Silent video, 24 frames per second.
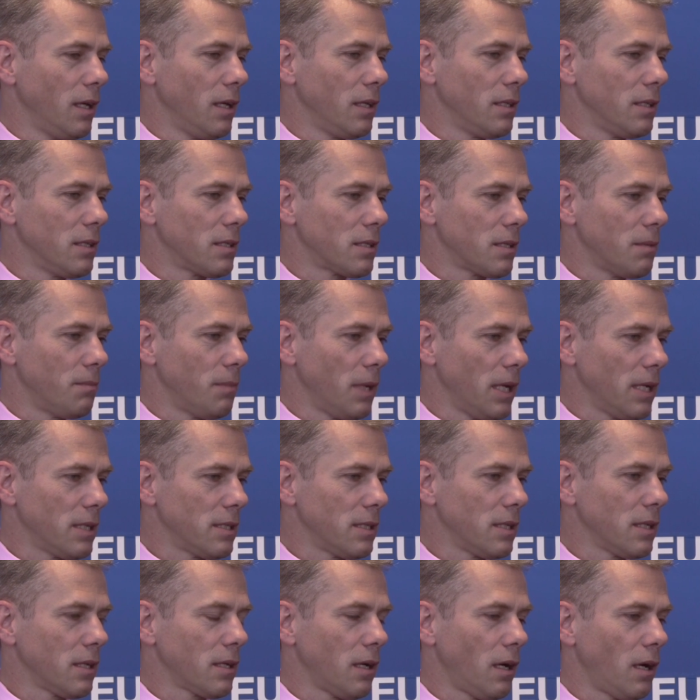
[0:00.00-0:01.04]
It is
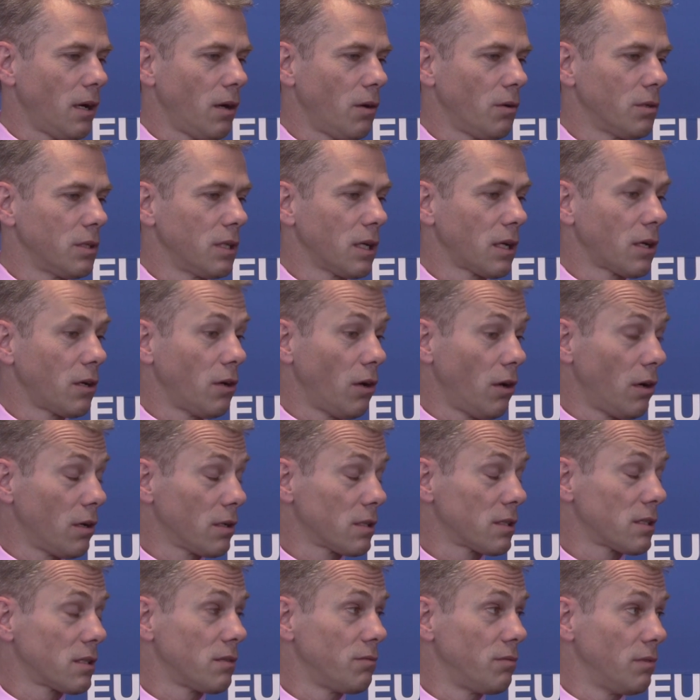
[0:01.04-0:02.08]
amazing how the
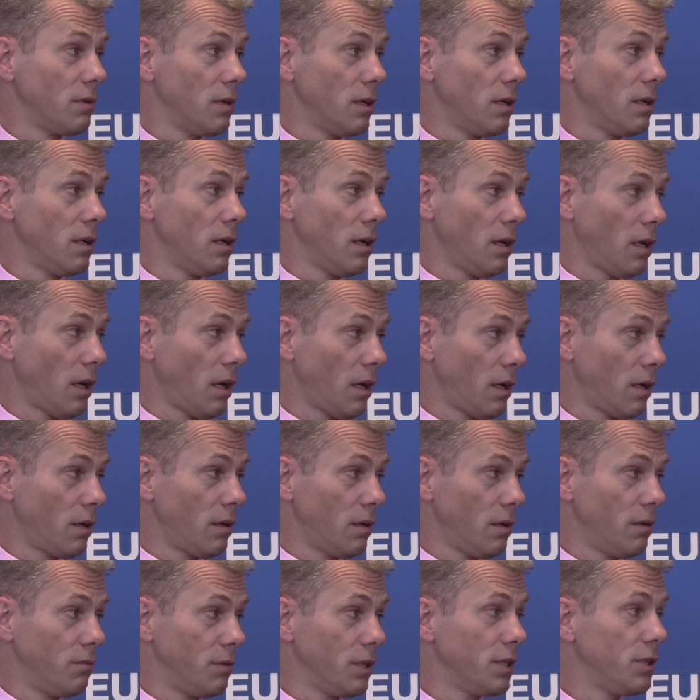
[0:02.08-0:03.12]
costs uh,
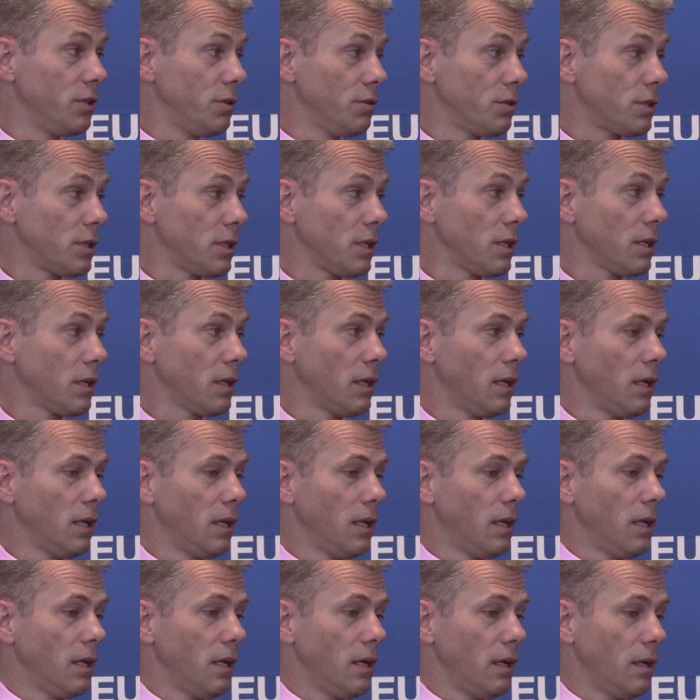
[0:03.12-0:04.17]
are reducing,
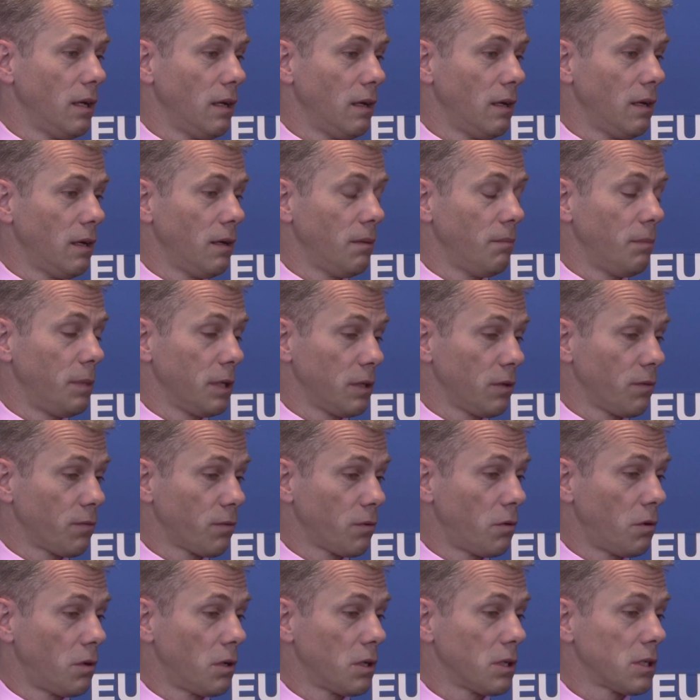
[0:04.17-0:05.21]
uh, but of
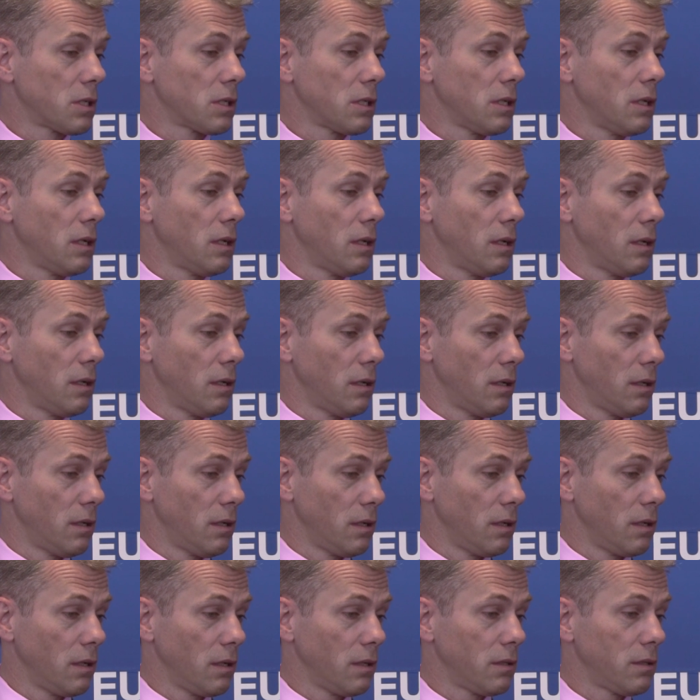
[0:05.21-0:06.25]
course, uh,
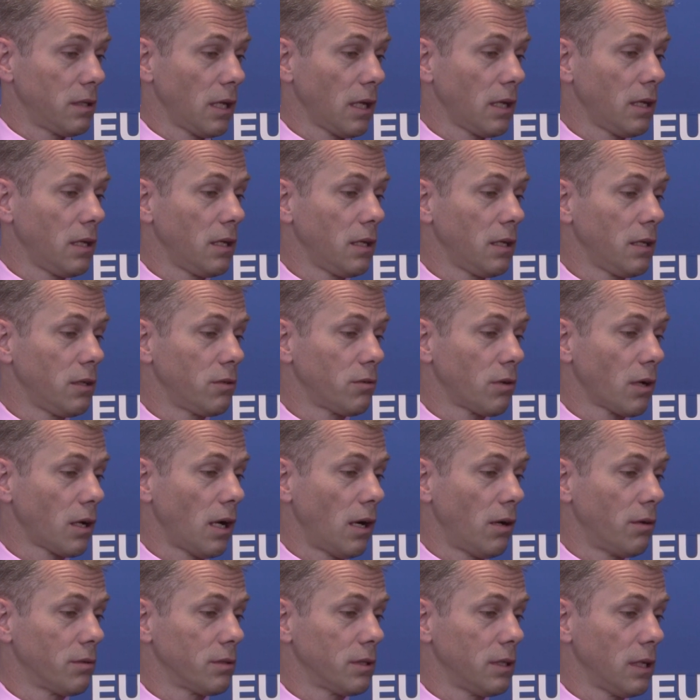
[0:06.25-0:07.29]
uh, taking into
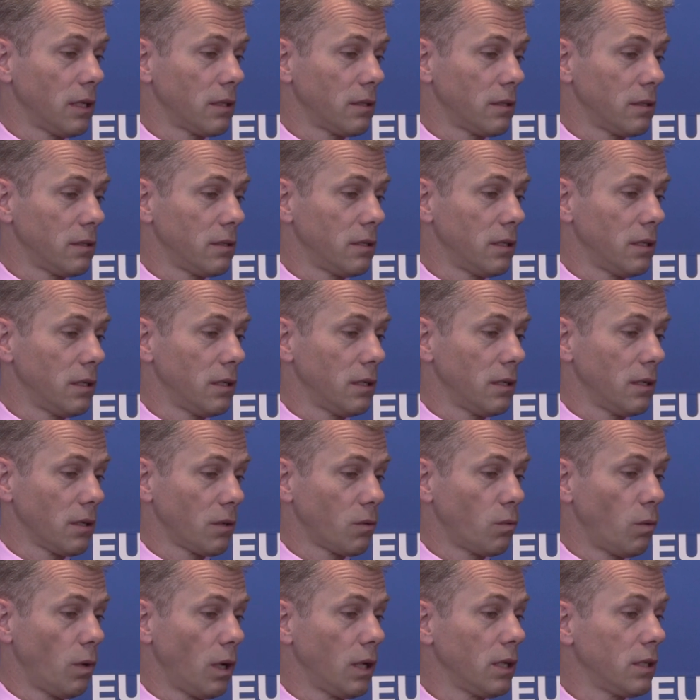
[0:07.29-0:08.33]
account that the
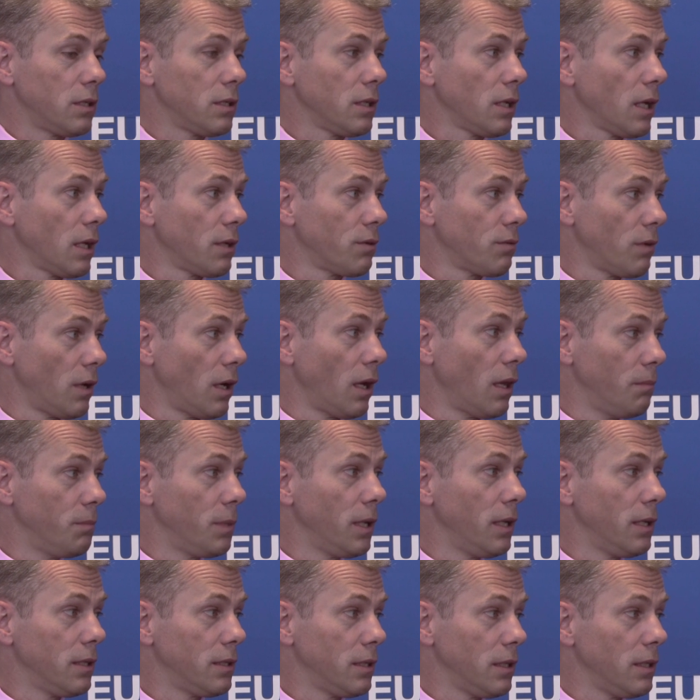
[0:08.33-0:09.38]
quality and
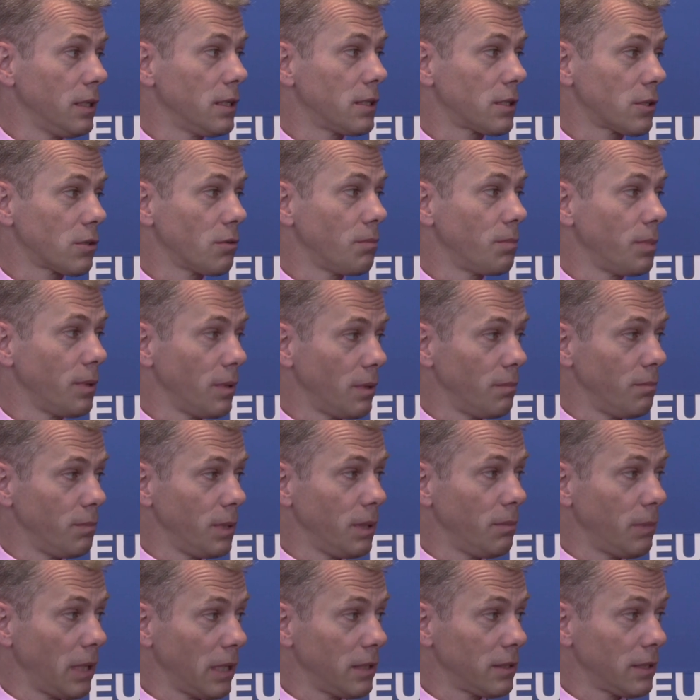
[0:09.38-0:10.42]
reliability needs to
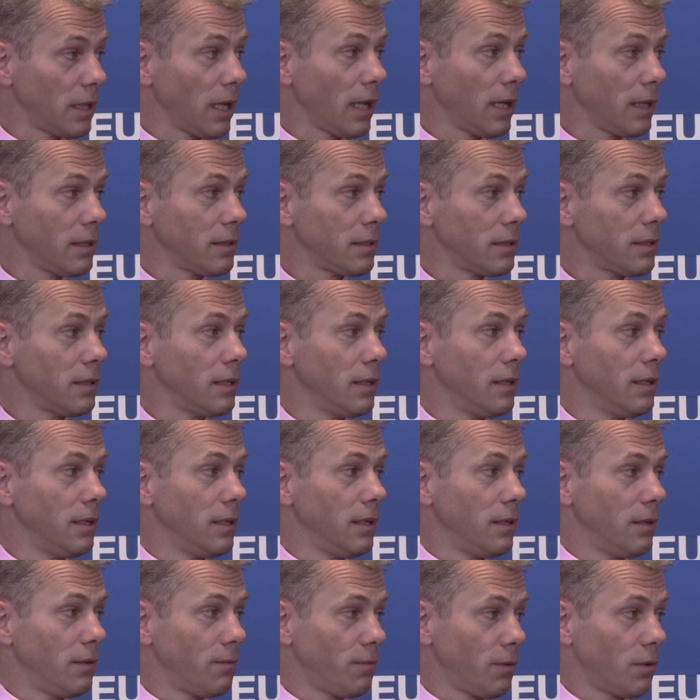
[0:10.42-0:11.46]
be maintained
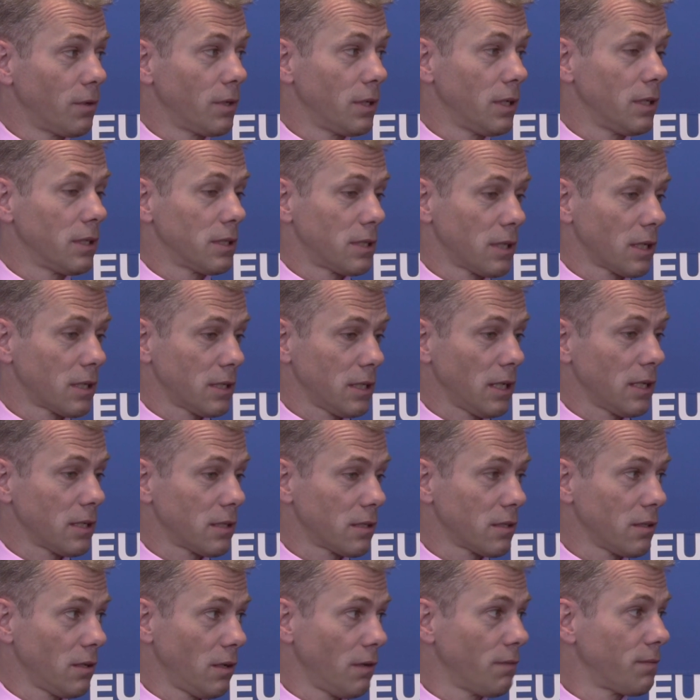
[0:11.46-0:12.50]
for the
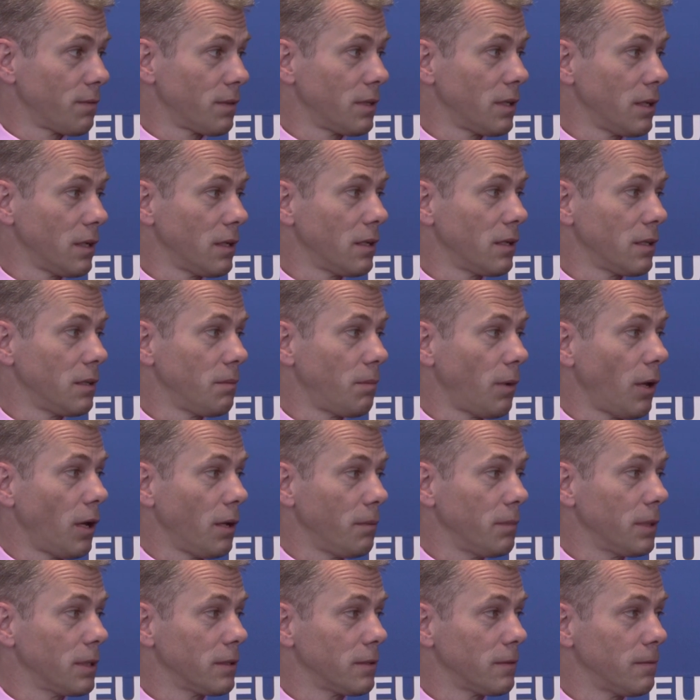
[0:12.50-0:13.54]
success of the
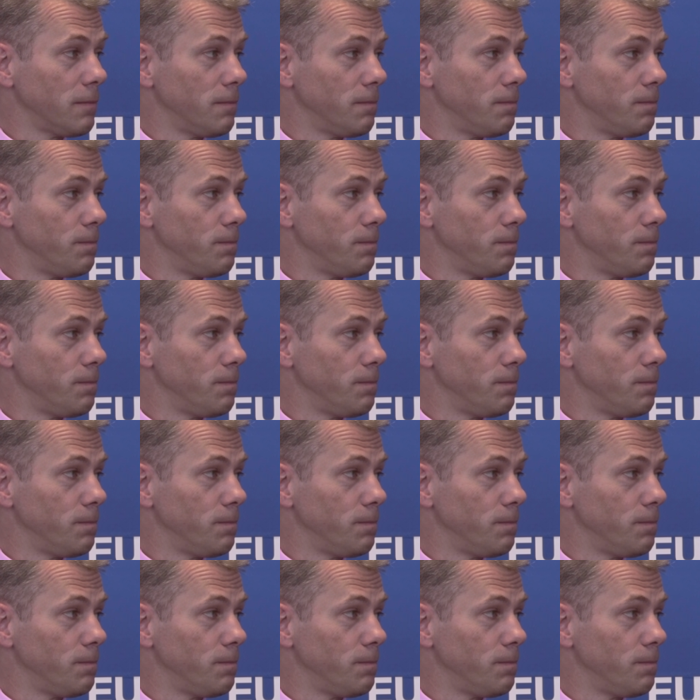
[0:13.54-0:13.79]
deployment.